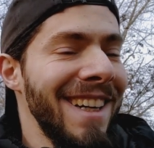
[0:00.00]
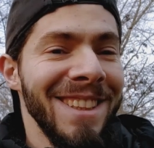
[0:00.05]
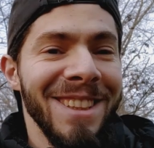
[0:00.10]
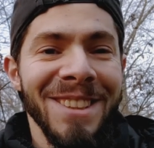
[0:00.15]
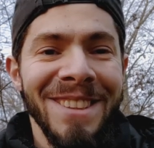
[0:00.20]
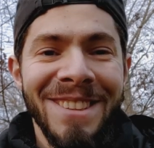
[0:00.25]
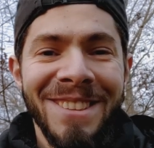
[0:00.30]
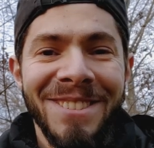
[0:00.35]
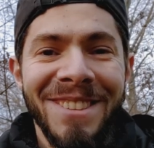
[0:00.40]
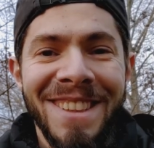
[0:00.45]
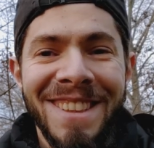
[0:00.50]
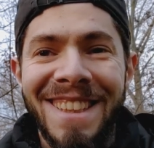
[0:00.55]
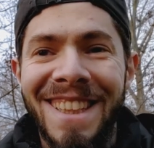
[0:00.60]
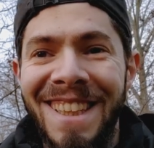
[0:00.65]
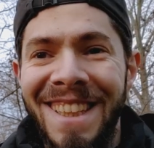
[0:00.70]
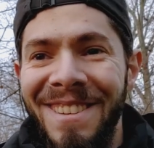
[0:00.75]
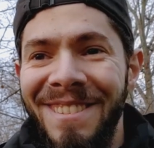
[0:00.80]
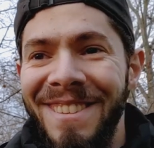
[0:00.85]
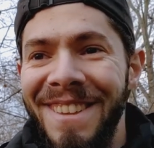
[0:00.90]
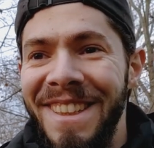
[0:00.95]
I don't
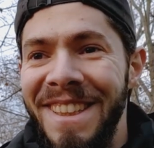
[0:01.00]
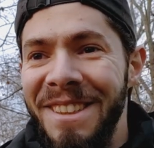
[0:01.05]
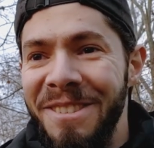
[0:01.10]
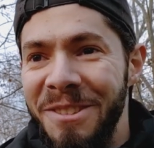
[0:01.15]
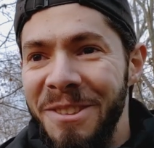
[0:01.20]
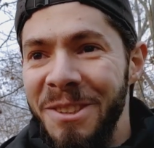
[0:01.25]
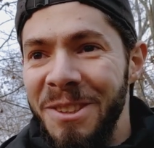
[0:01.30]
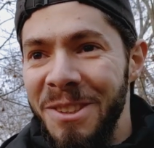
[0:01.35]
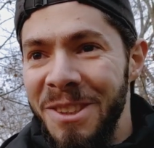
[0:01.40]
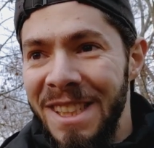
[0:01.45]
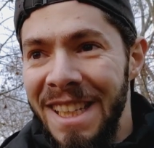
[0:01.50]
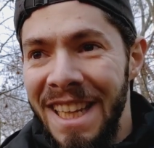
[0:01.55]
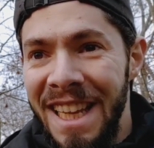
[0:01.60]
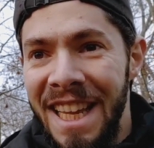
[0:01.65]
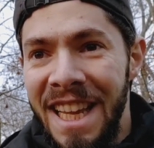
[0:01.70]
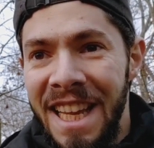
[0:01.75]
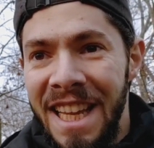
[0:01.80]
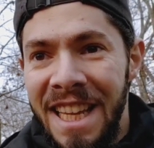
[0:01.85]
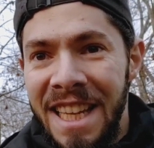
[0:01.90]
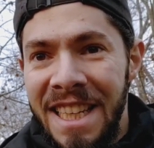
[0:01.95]
want any blurry photos
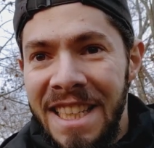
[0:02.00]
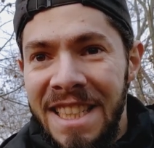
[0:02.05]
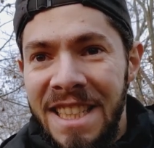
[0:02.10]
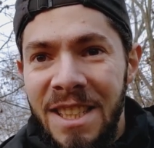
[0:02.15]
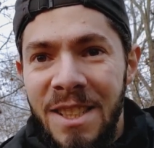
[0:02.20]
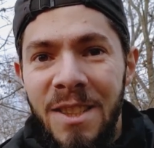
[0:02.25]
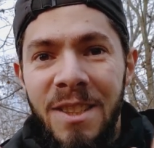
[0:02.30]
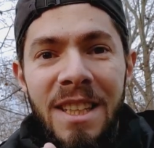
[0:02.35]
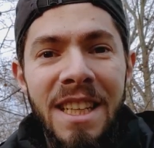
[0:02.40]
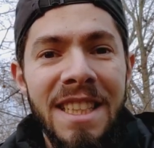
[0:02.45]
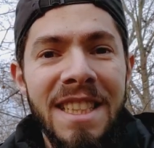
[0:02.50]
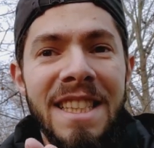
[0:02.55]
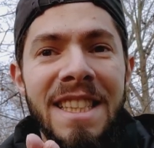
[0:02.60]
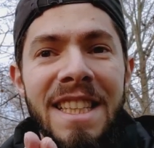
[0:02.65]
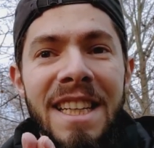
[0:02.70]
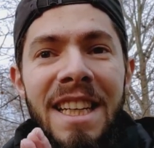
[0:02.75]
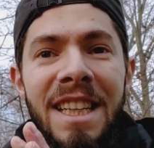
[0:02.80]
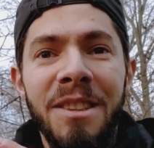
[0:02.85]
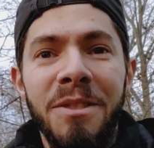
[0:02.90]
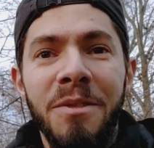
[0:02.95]
so let's
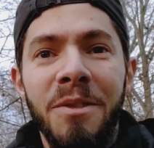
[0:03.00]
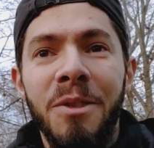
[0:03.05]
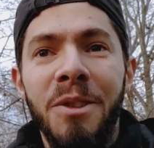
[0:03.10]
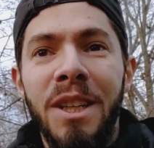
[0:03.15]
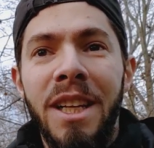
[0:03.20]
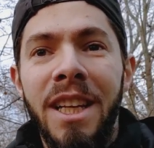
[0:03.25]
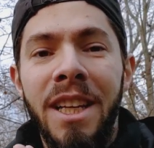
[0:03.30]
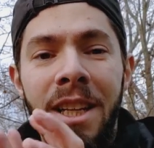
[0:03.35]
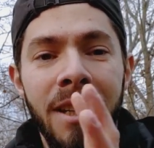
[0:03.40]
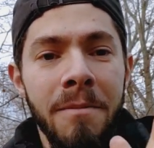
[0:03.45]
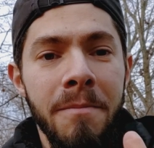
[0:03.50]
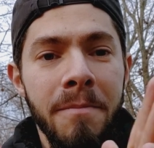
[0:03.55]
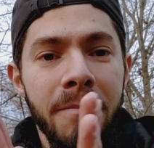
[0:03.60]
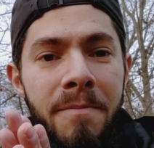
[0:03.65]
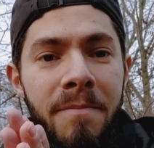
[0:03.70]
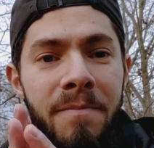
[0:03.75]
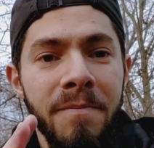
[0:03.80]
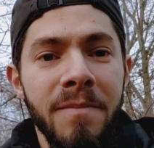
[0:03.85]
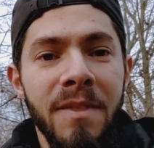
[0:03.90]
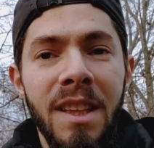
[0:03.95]
try for any
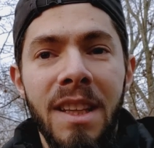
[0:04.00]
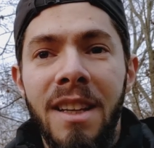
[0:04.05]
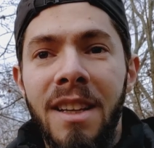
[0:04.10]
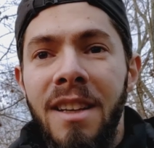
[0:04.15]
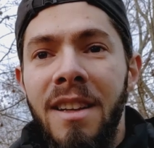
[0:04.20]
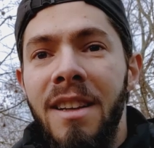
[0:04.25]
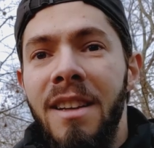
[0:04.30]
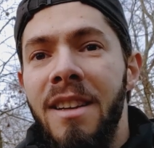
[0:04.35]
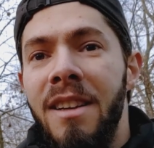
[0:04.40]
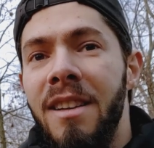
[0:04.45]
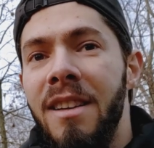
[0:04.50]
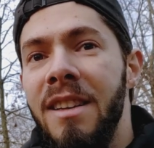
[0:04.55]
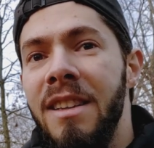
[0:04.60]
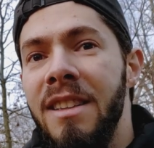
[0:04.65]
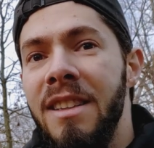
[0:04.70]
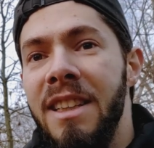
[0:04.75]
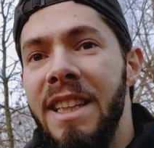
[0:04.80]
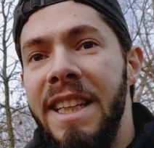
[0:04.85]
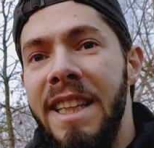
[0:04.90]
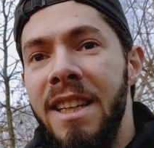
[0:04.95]
uh,
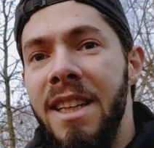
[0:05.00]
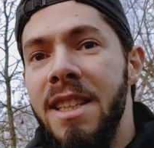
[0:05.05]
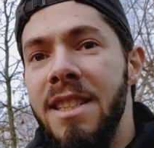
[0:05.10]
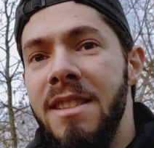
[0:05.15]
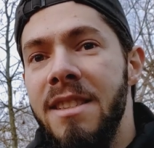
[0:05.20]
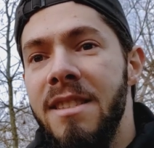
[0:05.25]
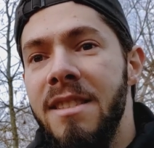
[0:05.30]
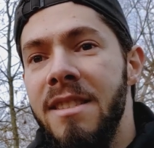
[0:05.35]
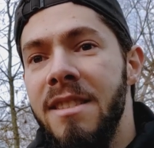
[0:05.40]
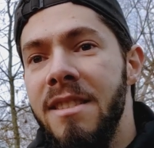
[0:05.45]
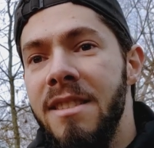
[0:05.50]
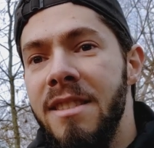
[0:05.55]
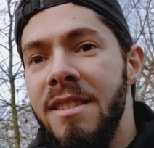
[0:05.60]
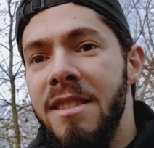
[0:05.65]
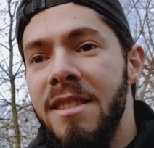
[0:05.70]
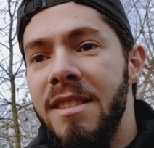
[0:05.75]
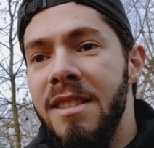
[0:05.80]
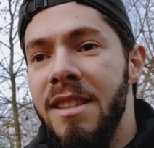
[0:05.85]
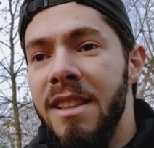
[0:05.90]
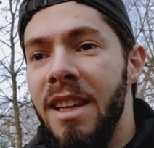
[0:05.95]
grass
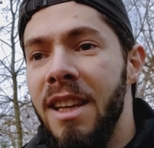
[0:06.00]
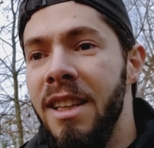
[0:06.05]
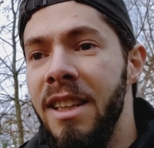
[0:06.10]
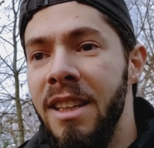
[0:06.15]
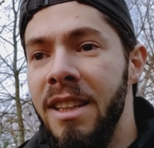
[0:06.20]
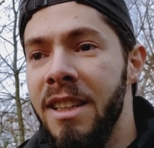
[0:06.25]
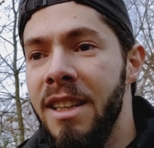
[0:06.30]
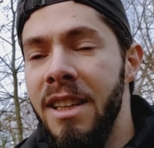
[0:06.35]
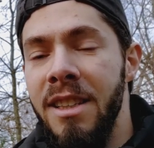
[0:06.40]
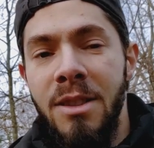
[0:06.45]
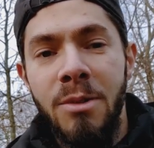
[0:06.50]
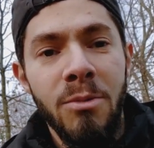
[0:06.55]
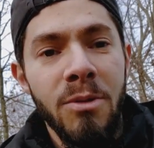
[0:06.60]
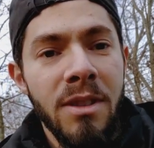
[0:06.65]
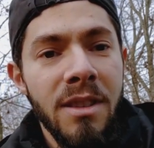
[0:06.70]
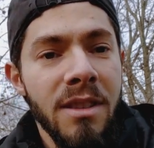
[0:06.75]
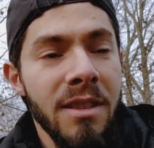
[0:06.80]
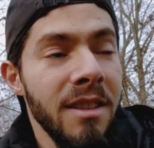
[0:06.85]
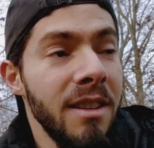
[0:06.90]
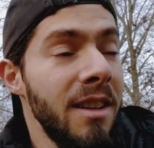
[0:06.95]
any grass
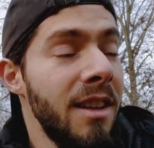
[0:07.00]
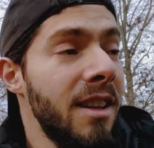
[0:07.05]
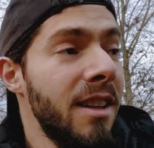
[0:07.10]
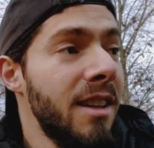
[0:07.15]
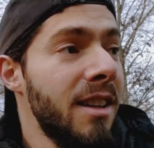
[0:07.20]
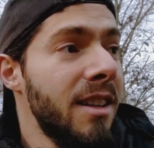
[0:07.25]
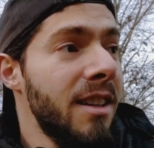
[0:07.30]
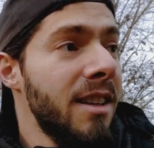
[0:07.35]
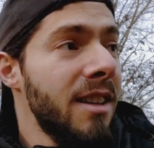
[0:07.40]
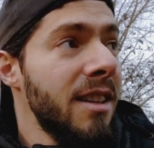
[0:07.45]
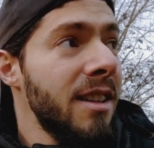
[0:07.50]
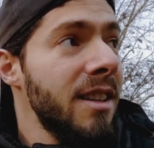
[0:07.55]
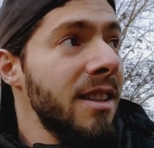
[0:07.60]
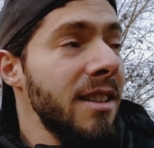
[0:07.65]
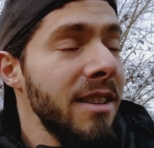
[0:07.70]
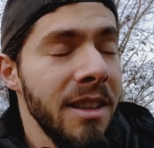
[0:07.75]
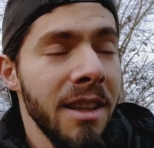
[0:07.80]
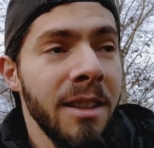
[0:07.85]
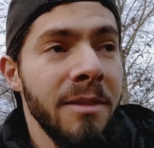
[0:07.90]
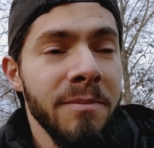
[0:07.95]
with
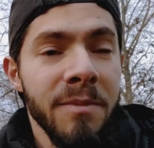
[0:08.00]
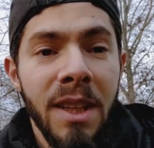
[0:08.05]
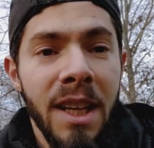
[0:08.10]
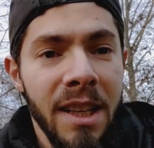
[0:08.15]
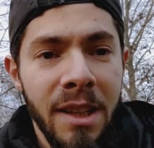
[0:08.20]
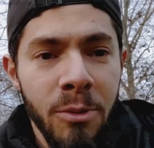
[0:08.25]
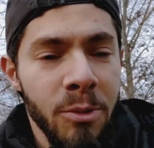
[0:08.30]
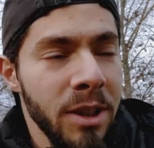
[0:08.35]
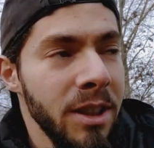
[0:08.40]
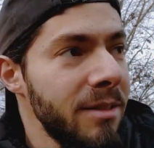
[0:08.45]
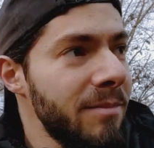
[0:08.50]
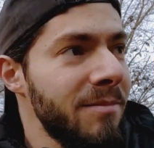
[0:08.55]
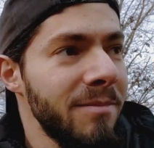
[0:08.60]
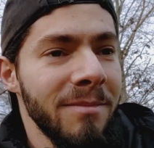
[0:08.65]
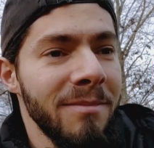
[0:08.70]
yeah anyway